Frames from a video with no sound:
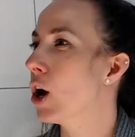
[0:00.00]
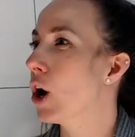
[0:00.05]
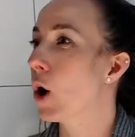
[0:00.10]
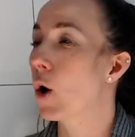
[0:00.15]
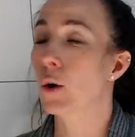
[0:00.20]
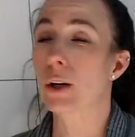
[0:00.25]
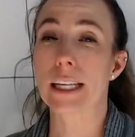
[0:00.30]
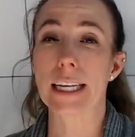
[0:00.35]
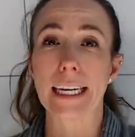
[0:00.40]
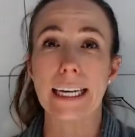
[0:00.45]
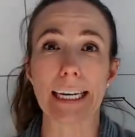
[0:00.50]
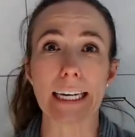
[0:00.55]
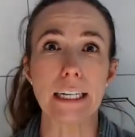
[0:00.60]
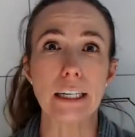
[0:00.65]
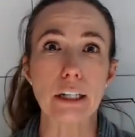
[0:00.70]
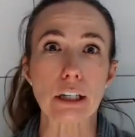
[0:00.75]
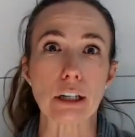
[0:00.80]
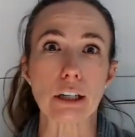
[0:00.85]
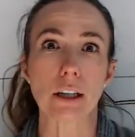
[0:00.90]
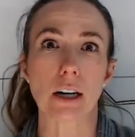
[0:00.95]
Only
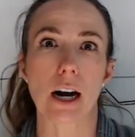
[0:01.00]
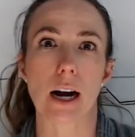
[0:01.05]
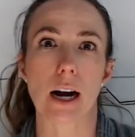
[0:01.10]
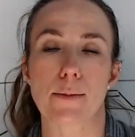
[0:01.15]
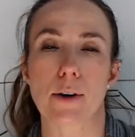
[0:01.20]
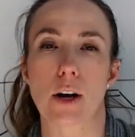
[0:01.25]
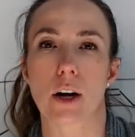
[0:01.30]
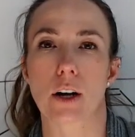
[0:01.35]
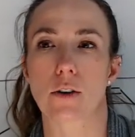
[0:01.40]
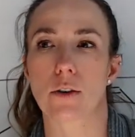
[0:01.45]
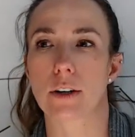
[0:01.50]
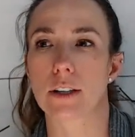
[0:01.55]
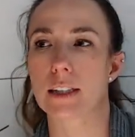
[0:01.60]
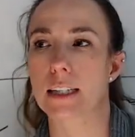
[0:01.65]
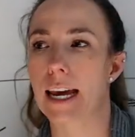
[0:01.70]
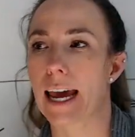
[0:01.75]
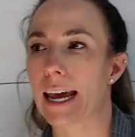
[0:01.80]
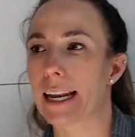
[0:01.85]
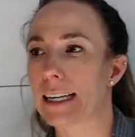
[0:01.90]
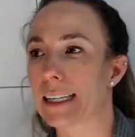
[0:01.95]
here, I'm going
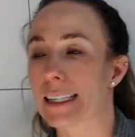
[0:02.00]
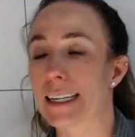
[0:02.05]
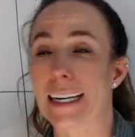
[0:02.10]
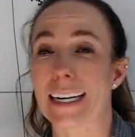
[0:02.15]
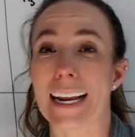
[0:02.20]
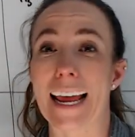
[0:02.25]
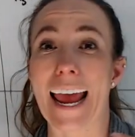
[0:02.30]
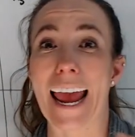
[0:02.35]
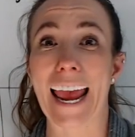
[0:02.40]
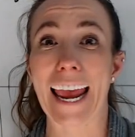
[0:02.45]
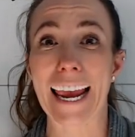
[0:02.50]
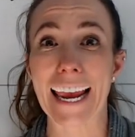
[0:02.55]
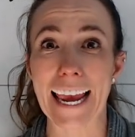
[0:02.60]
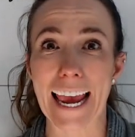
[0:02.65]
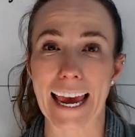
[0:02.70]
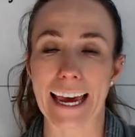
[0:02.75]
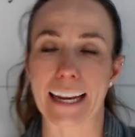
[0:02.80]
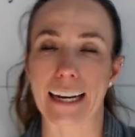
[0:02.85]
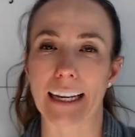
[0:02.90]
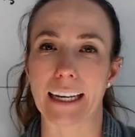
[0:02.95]
to end it in
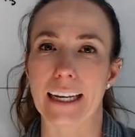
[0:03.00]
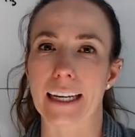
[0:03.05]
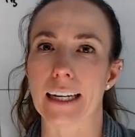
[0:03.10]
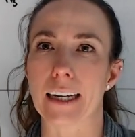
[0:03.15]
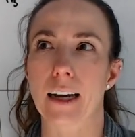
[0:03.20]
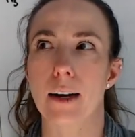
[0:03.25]
A-N-E.